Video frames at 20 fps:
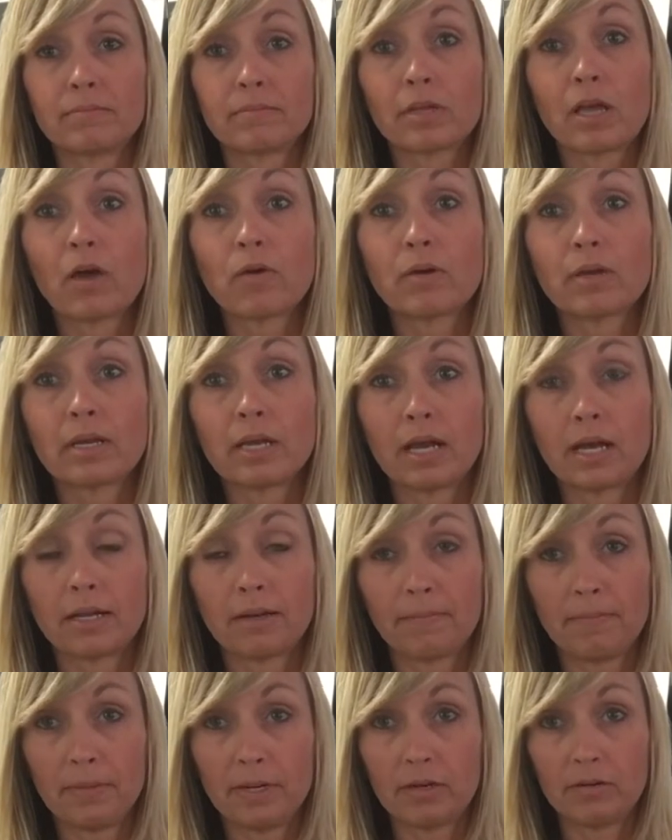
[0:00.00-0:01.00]

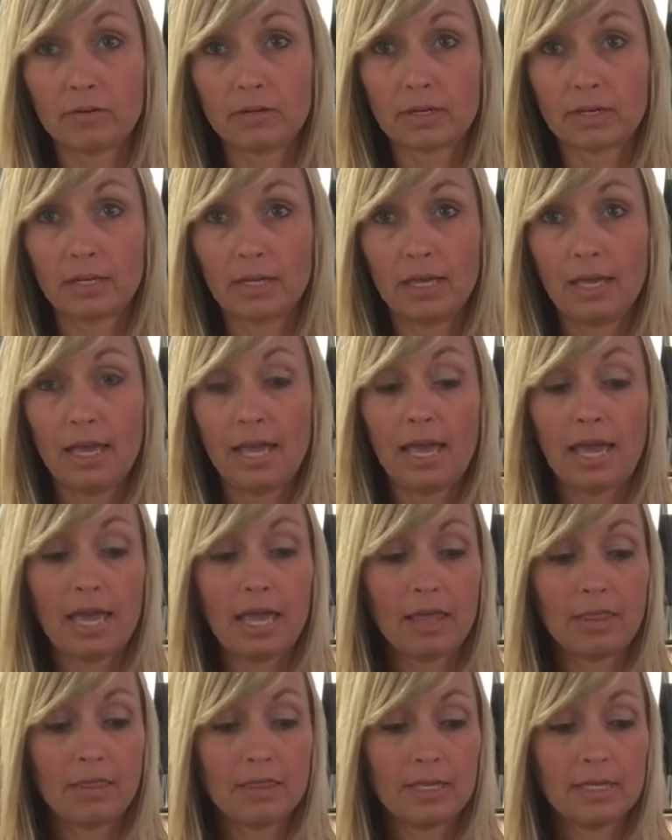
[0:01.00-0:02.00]
coconut milk.
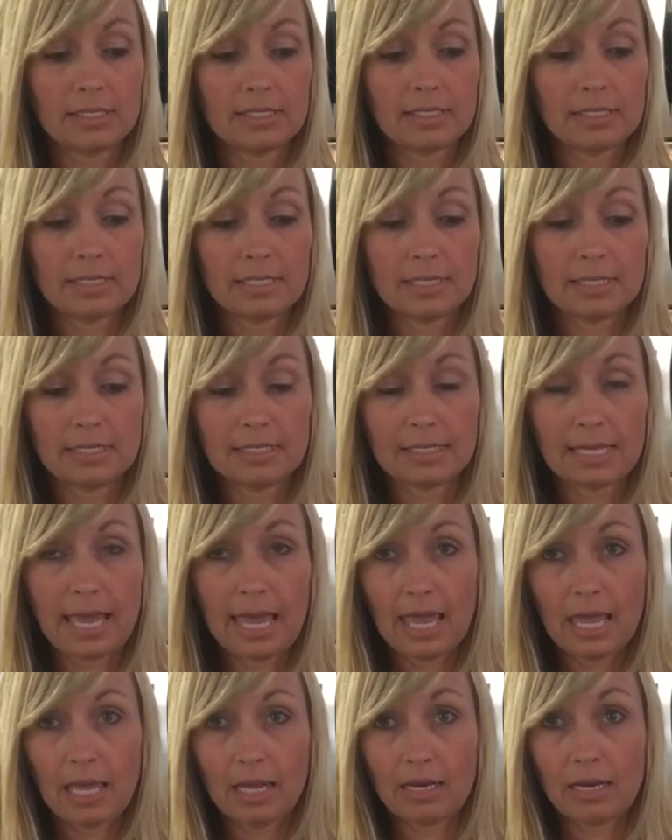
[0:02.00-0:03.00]
And this is
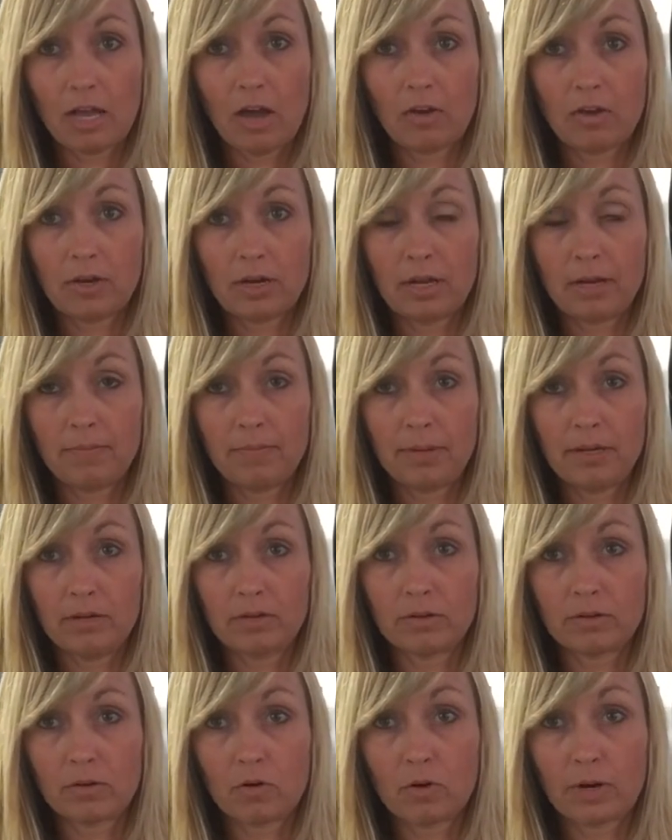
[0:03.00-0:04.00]
canned coconut
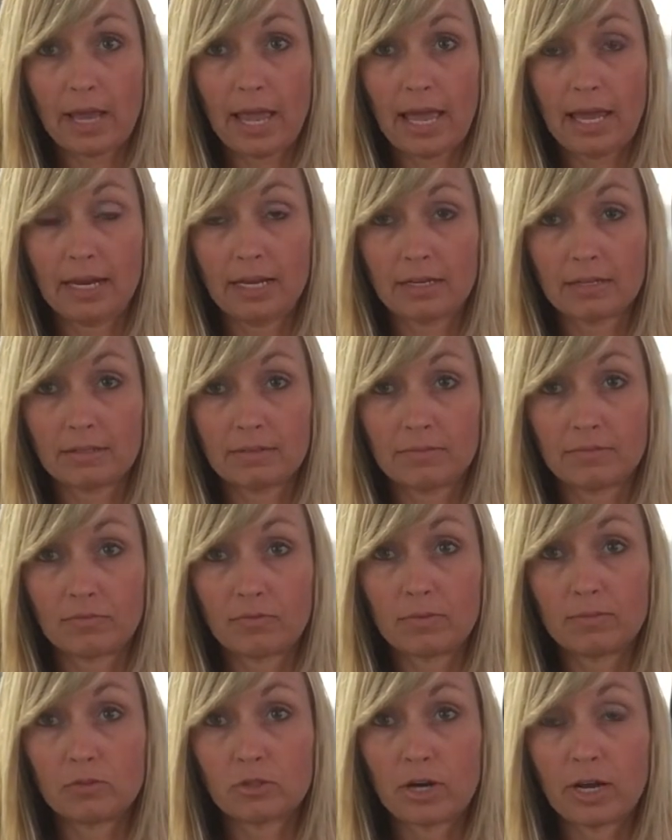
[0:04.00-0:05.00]
milk, organic,
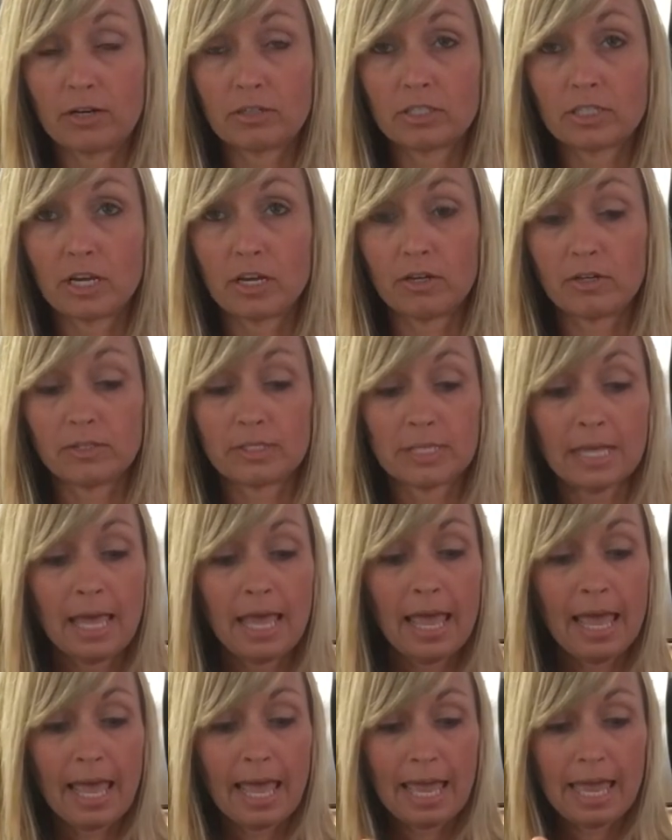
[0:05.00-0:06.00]
from Trader Joe's.
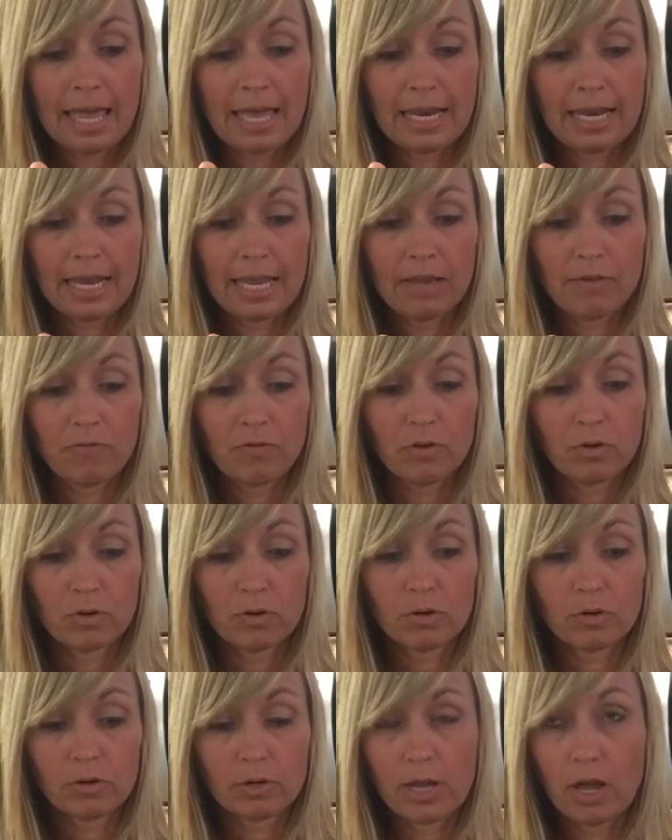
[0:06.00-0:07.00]
And if
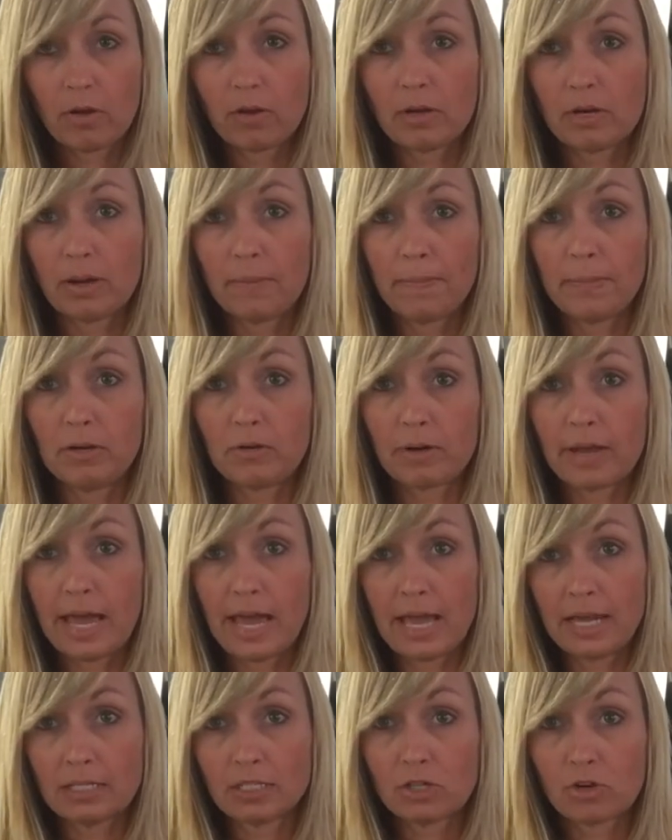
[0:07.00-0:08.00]
your coconut milk
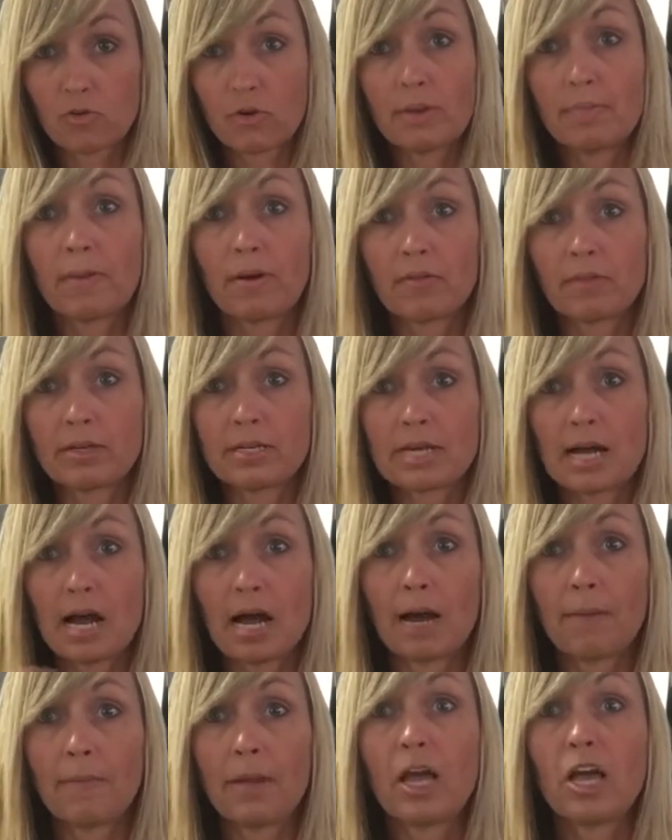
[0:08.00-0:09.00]
has cream on the
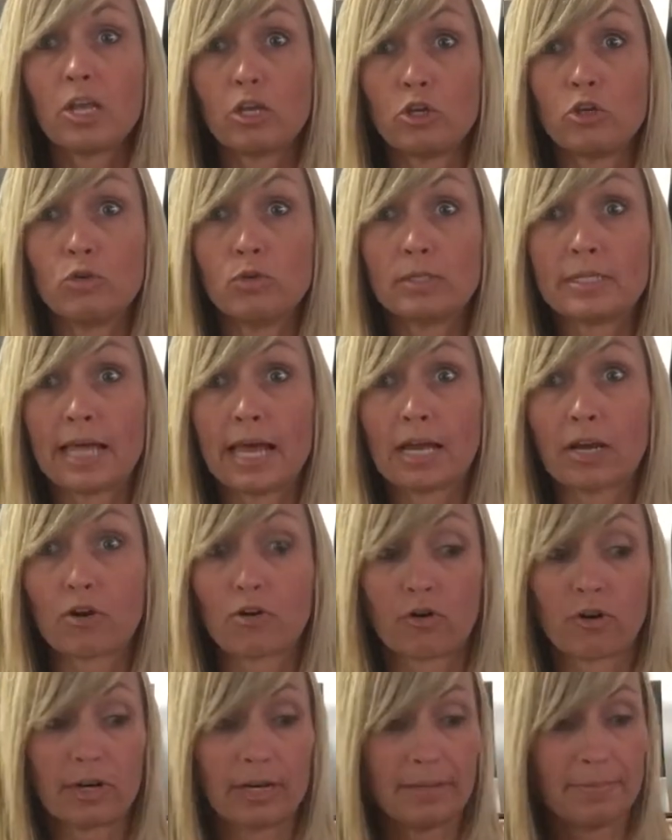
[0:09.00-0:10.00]
top, use that
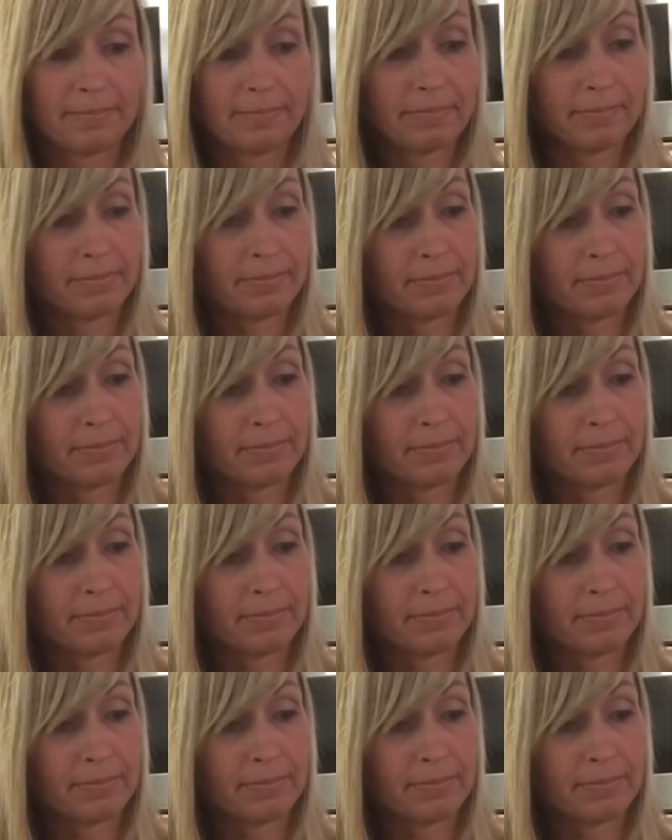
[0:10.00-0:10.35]
cream.